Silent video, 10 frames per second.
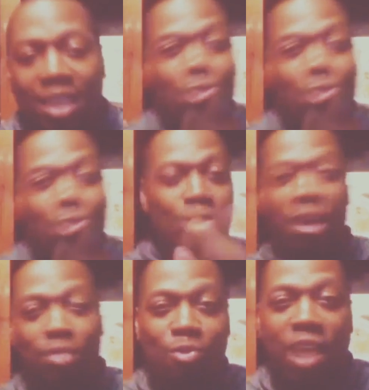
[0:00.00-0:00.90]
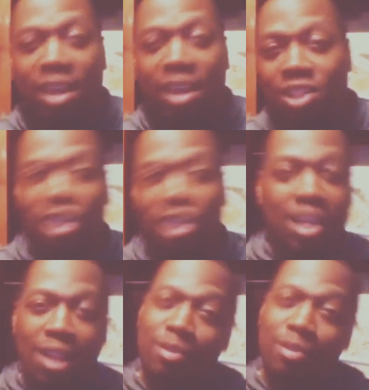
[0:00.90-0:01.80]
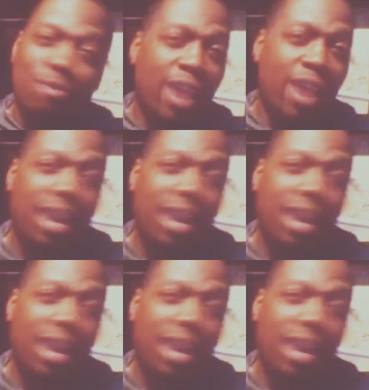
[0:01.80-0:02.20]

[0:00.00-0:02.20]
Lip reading: you love the record, she loved the record,